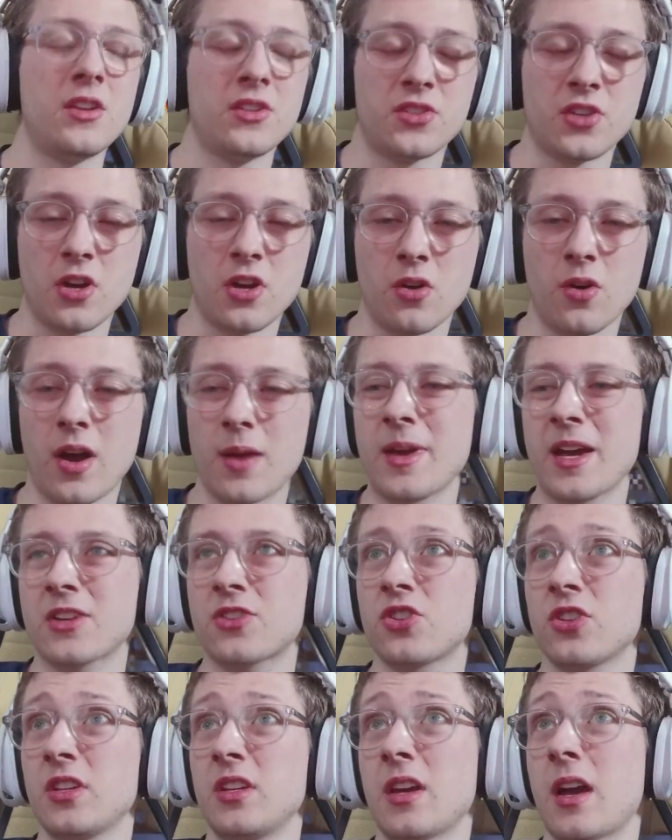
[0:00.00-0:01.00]
So
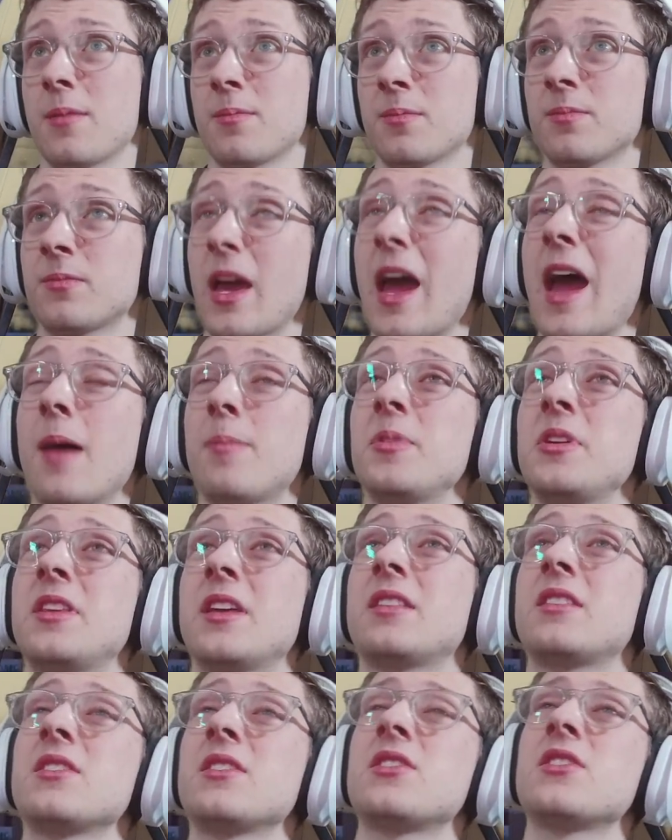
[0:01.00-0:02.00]
I'm happy
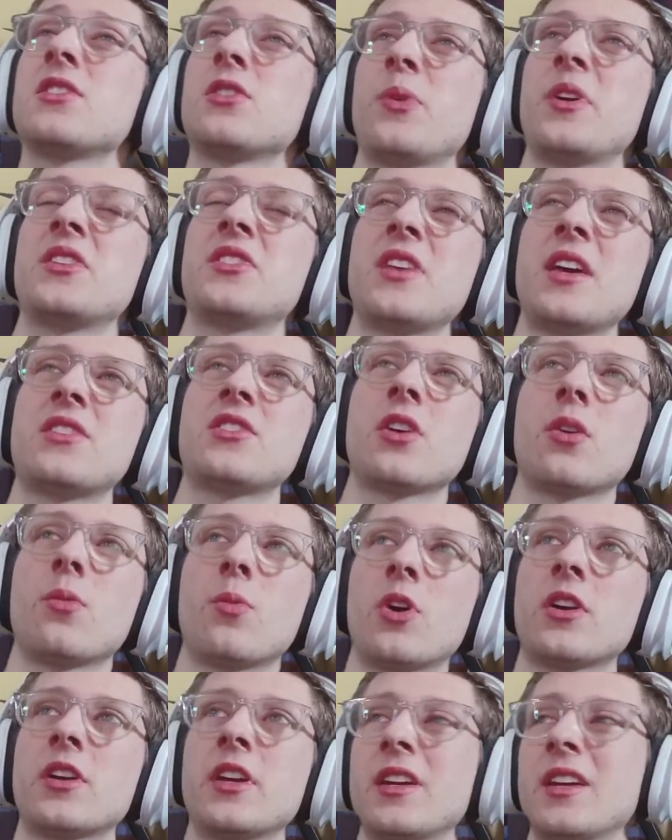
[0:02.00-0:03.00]
that this is the way sets are
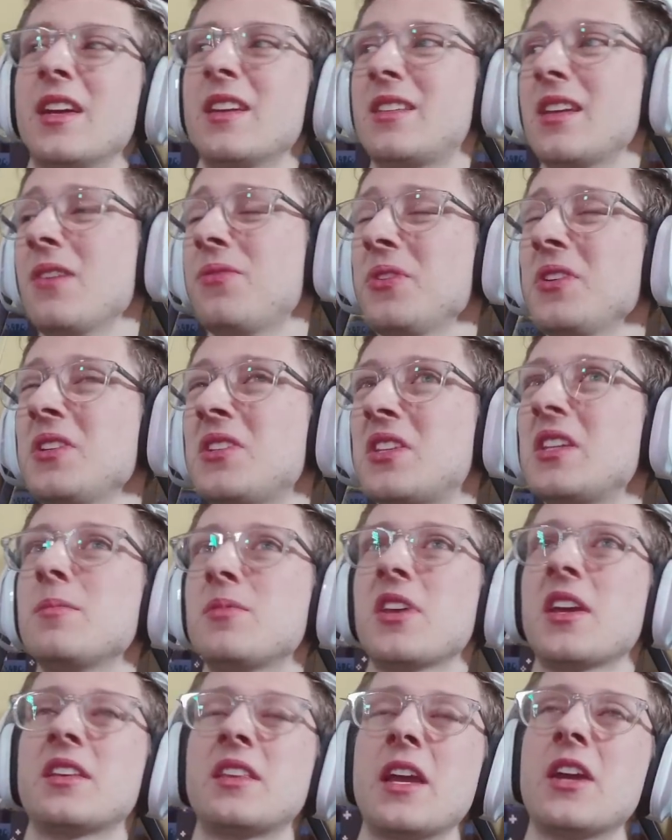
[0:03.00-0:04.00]
working. It definitely
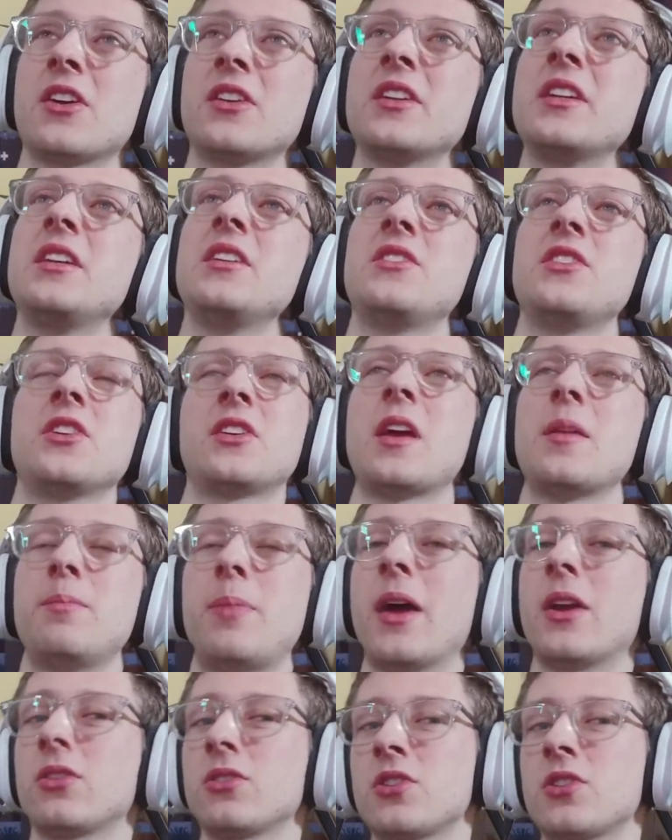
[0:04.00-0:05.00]
seems like they are easier
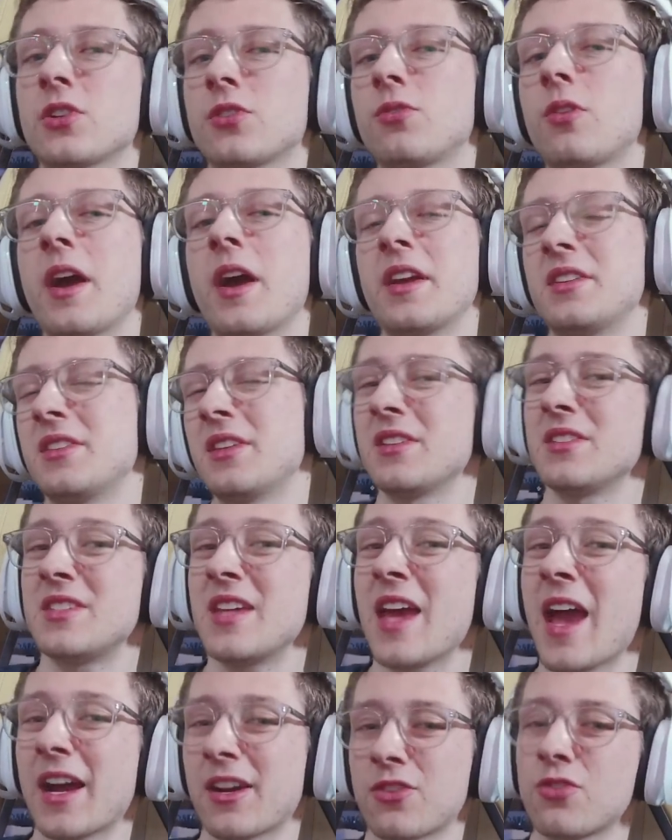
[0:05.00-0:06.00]
and better to grind than
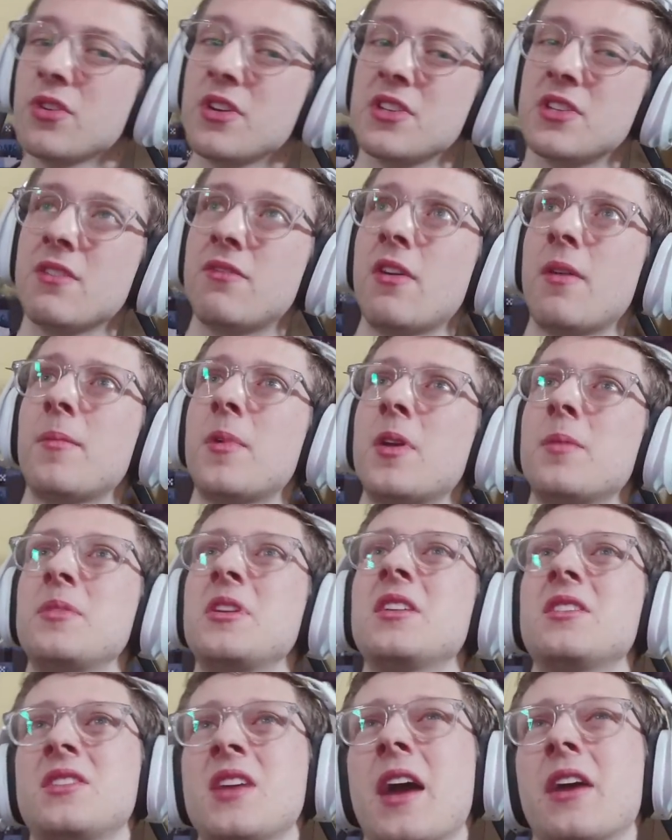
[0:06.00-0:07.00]
tech trees, if I'm going to
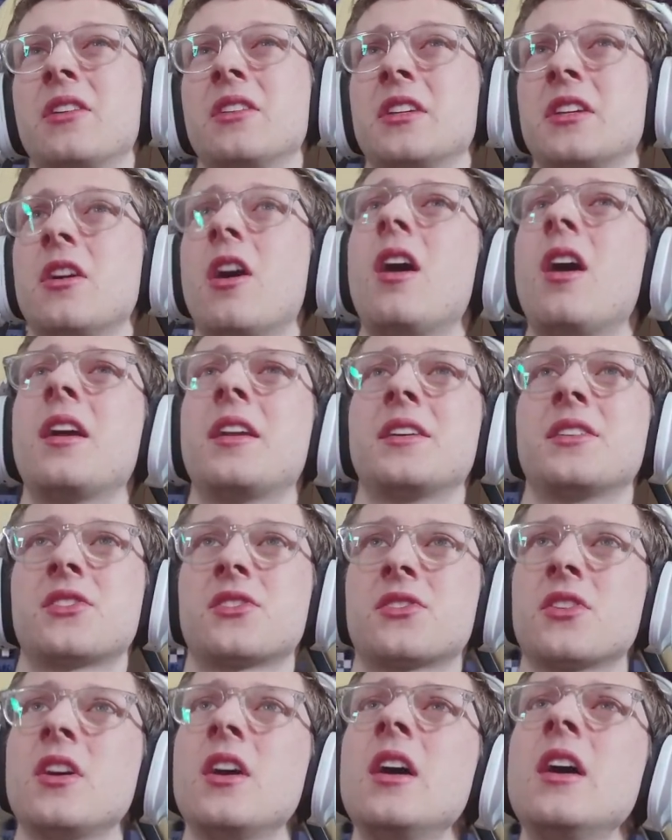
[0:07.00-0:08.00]
be entirely
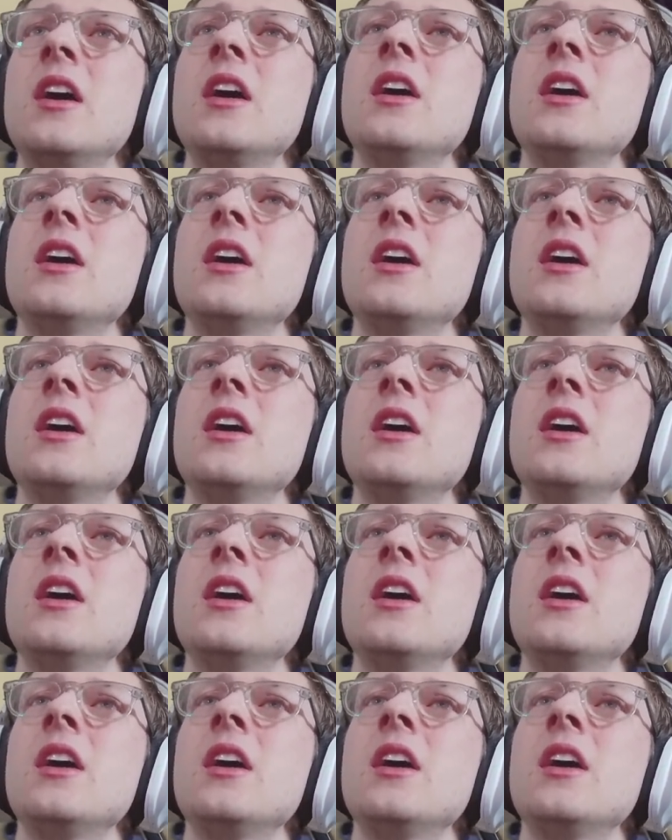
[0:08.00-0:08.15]
honest.